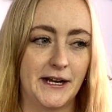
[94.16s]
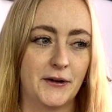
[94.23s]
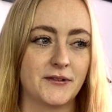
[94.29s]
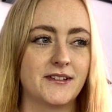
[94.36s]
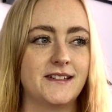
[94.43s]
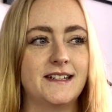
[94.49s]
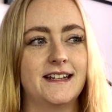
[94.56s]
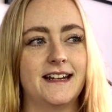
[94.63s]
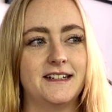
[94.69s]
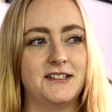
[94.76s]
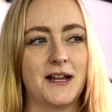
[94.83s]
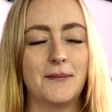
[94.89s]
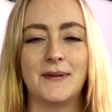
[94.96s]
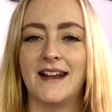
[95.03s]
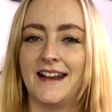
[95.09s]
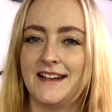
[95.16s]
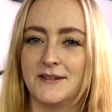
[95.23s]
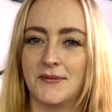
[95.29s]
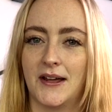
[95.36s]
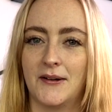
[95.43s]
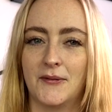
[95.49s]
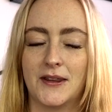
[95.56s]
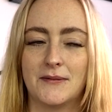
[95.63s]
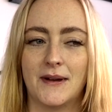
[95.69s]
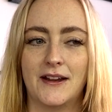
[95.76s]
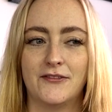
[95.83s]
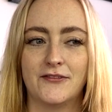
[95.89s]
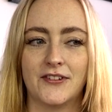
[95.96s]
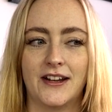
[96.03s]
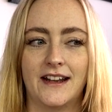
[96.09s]
I also did a Japanese one with my
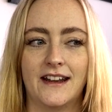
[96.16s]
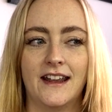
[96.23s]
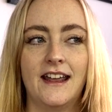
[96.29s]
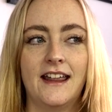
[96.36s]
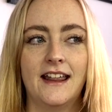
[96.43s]
friend